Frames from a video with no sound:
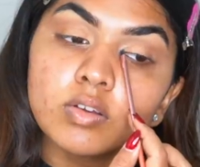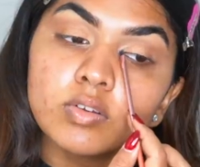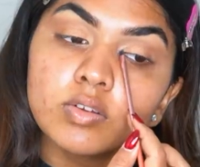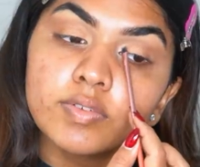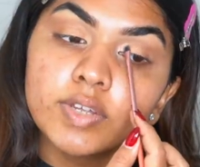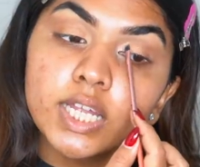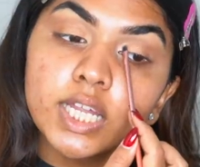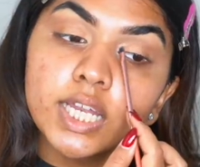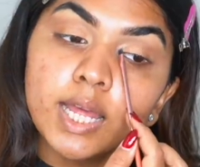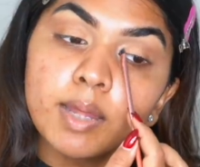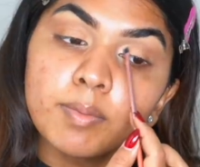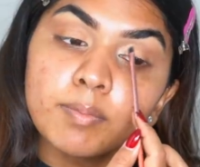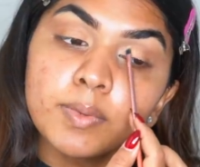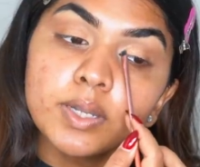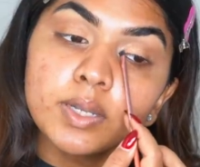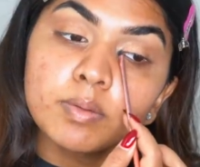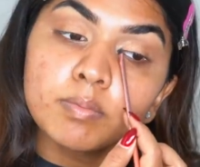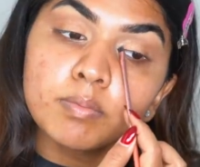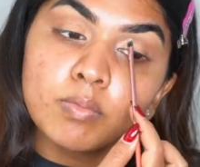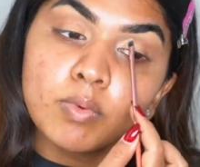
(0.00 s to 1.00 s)
We can amp
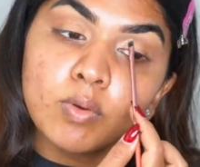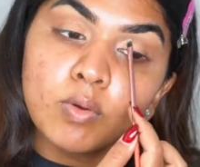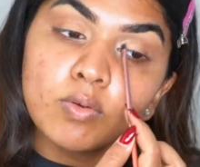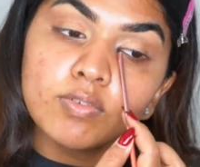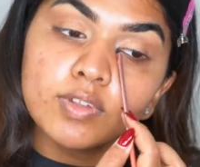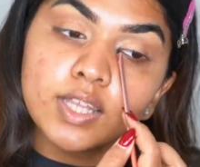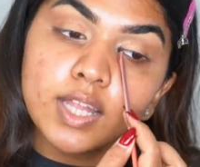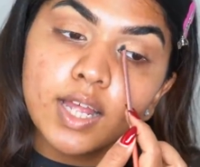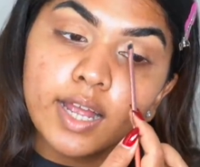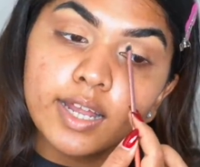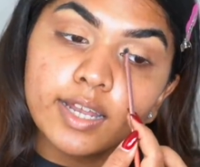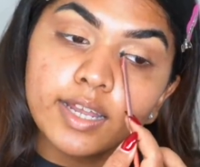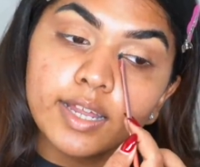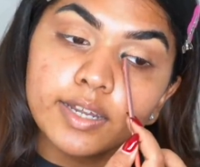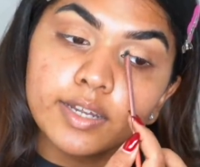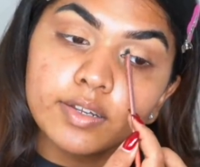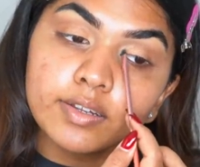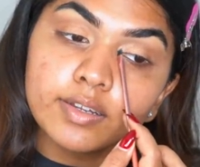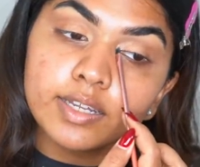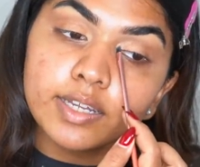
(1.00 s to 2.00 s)
it up more with
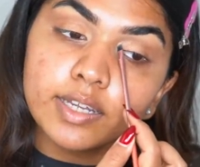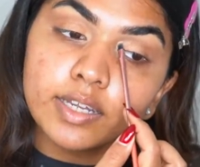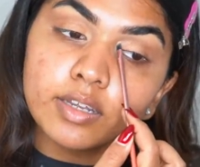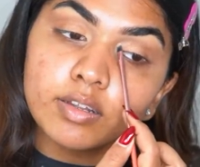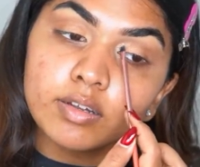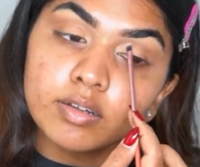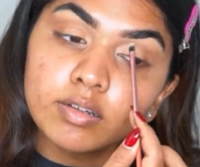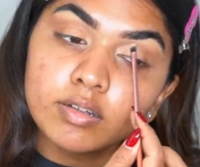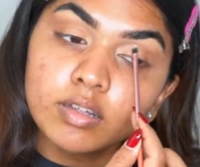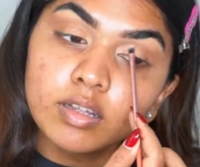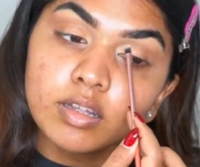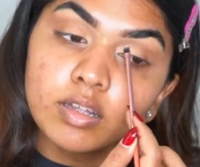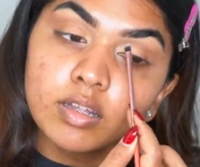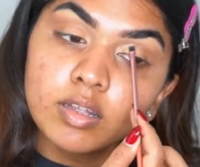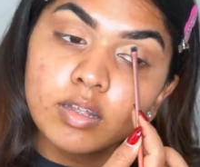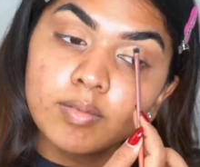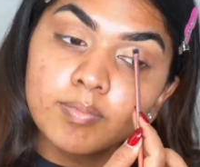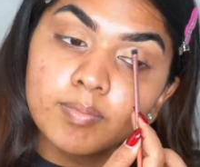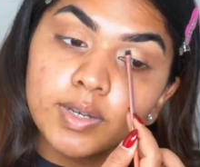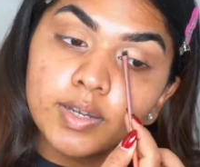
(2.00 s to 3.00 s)
highlighter later
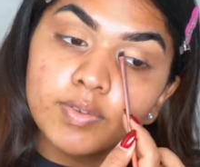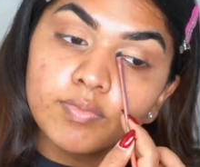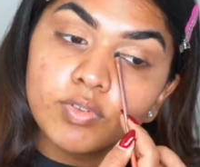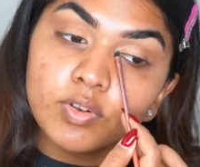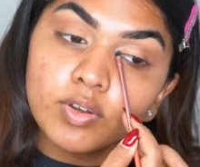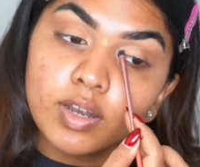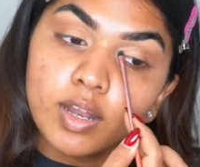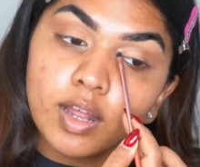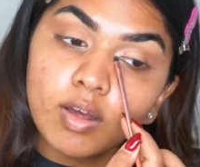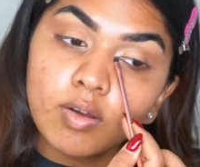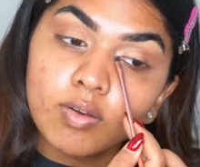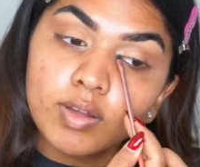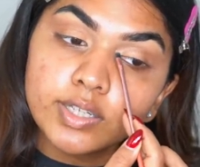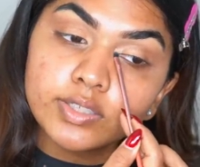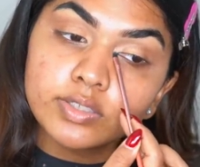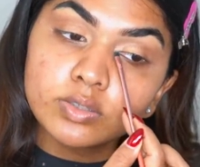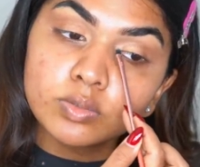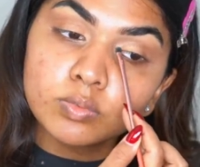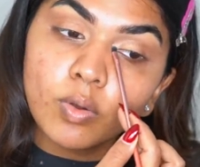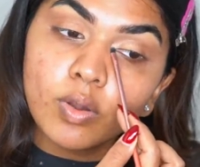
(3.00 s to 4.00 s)
but for now I
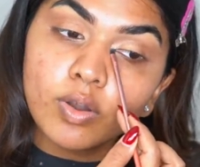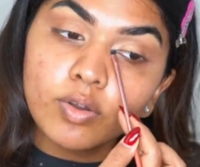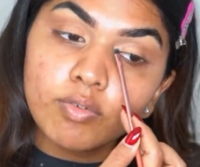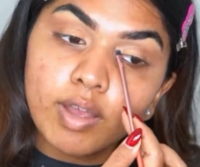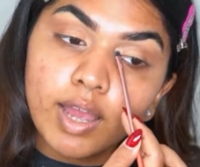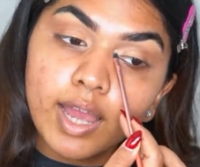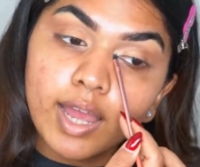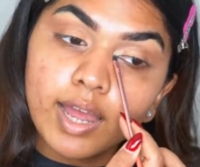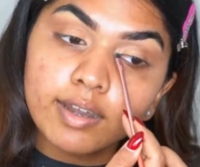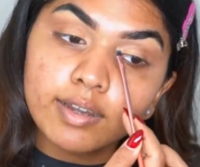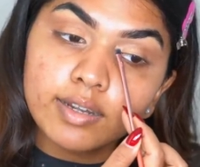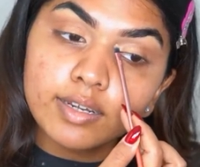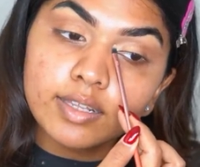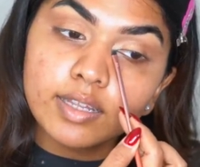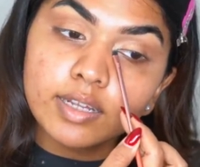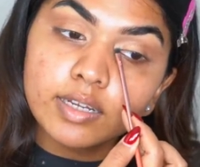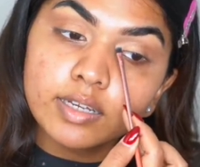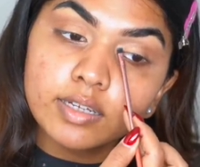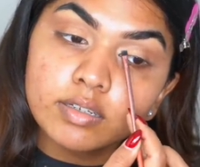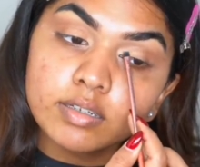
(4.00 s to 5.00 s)
just want to add
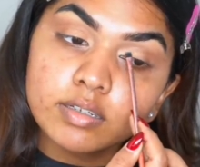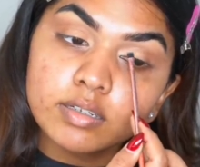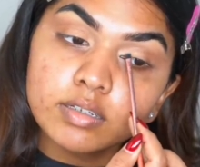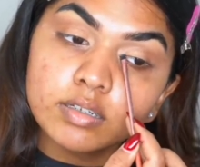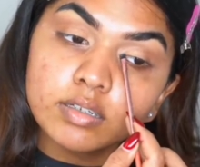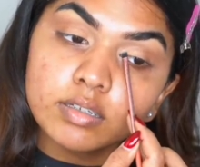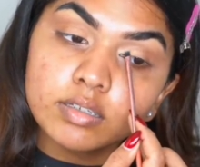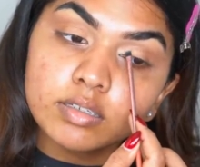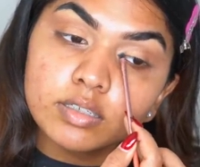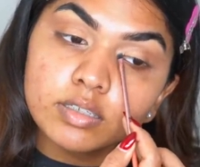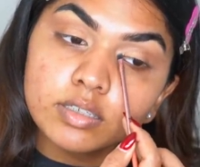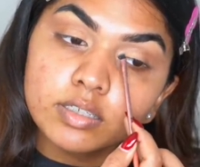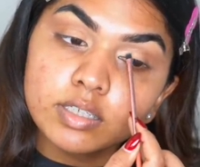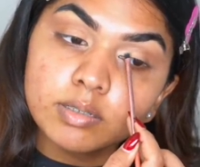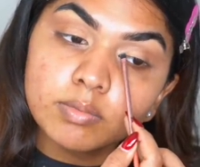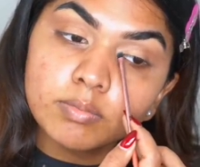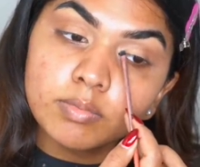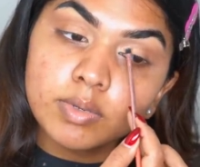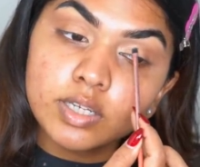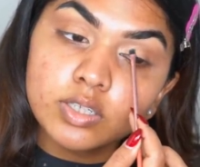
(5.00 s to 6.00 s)
that
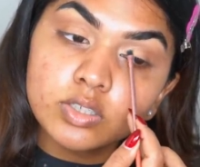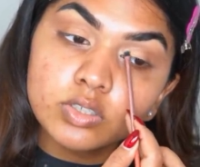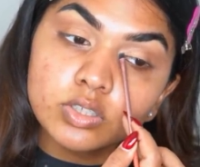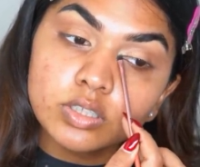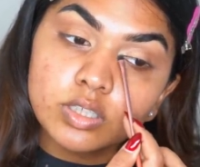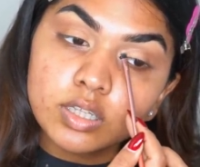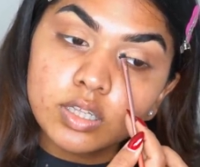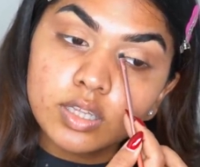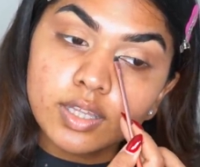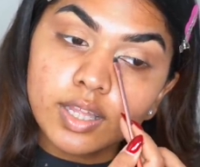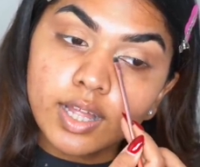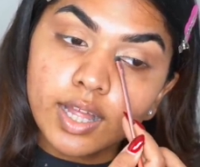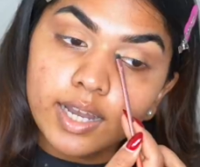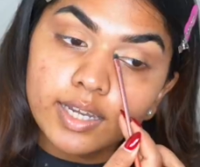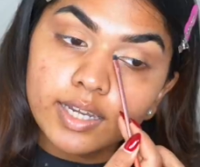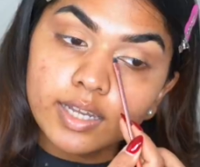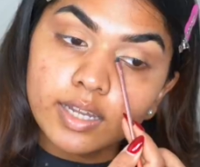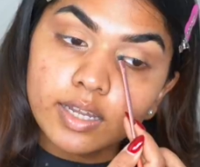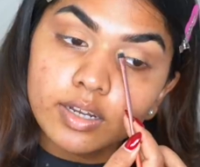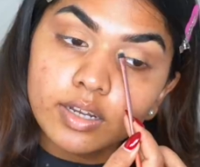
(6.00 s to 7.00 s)
dimension in
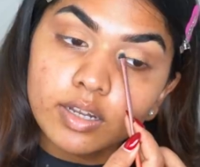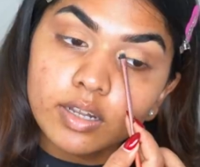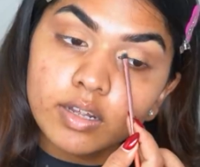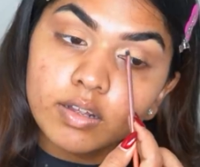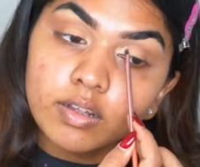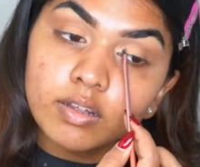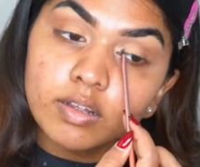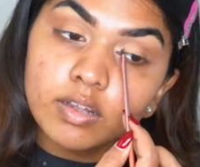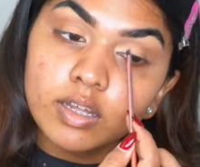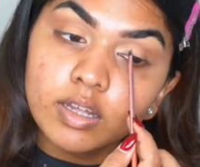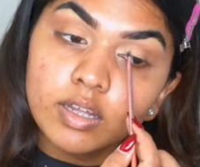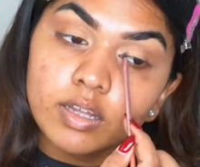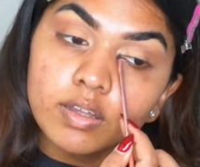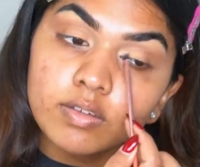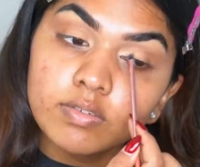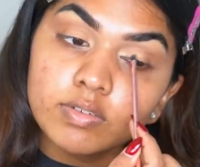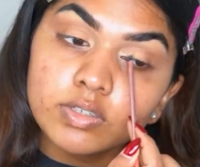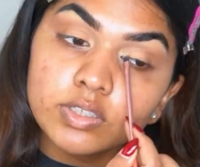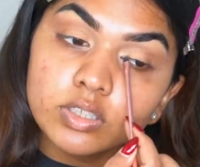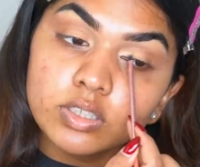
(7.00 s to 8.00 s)
that area
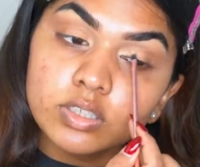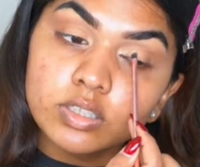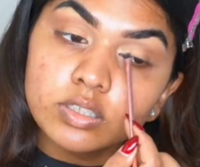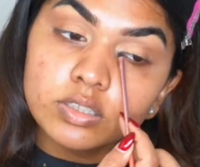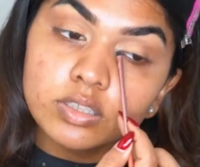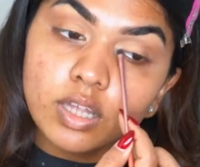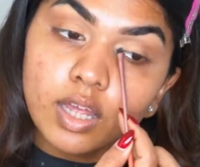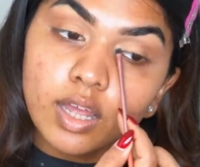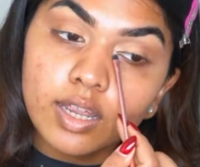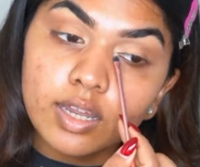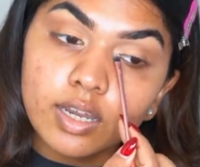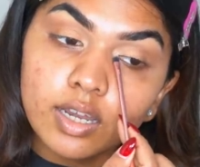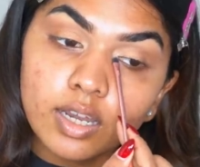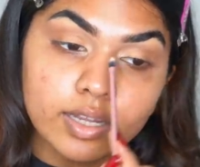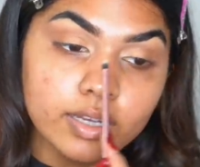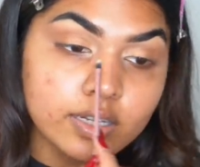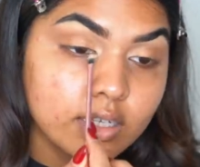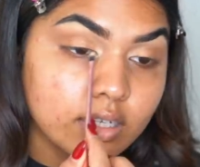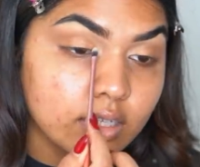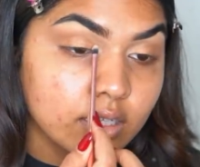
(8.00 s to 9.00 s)
which is
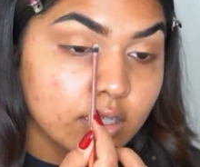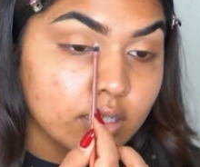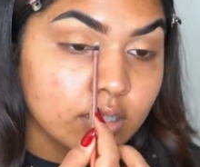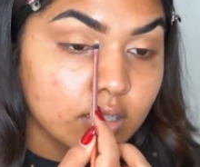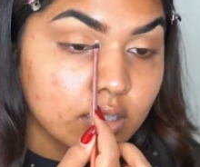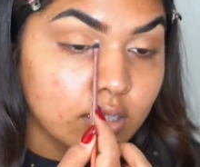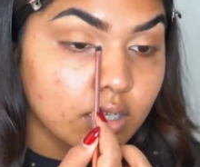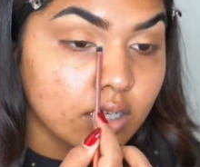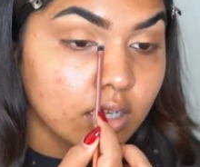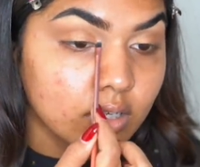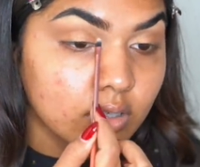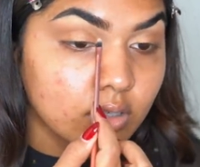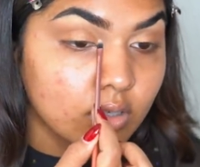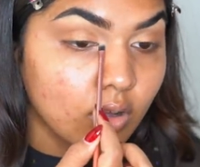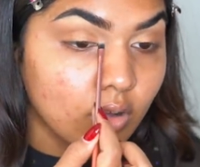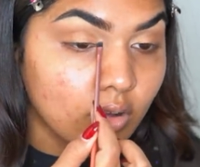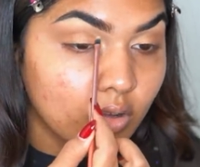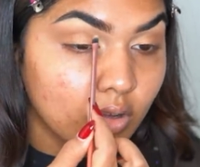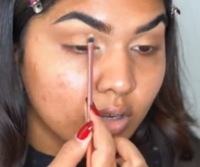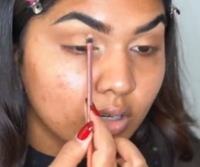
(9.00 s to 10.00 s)
highlighting the inner
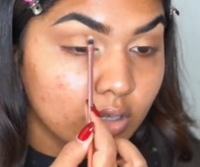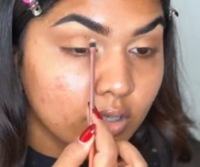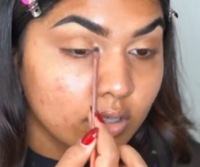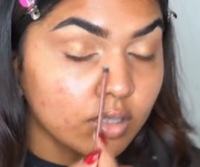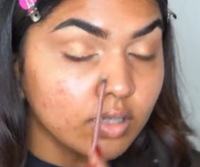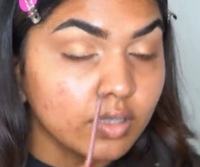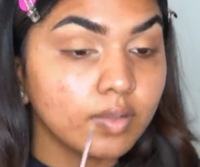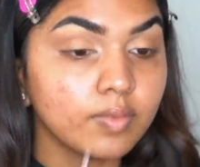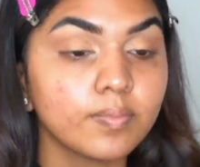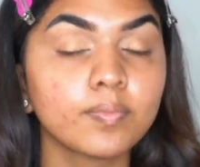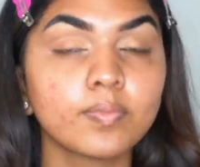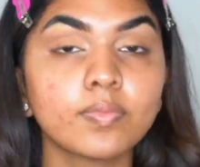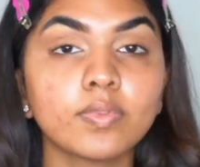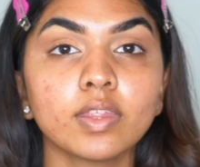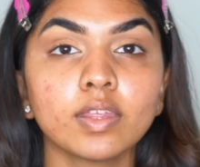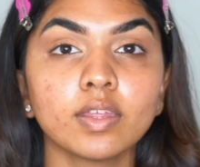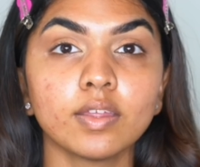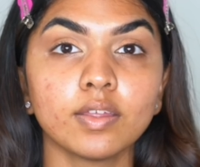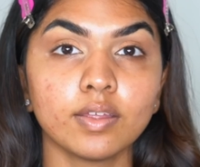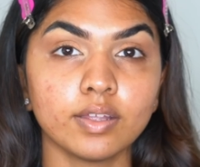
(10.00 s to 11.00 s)
corner.
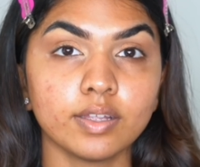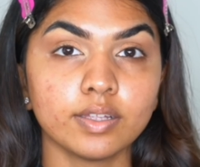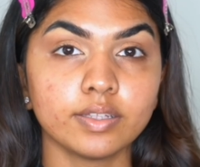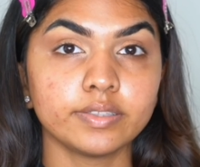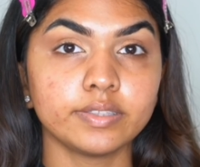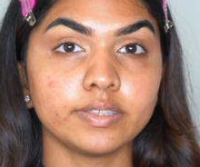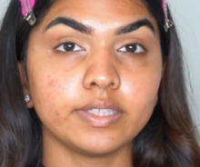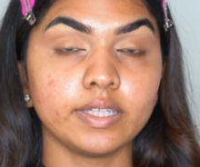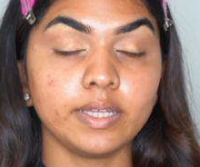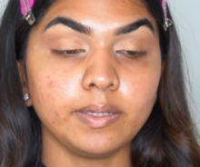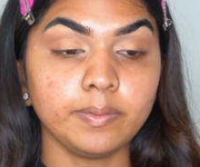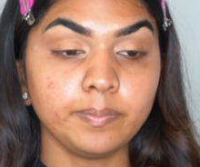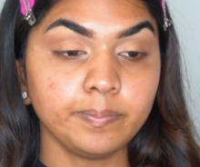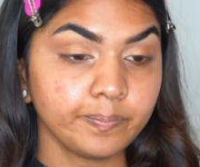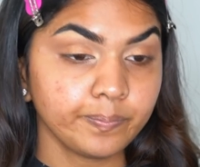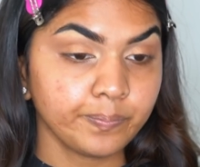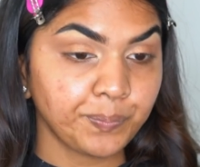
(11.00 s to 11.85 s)
See?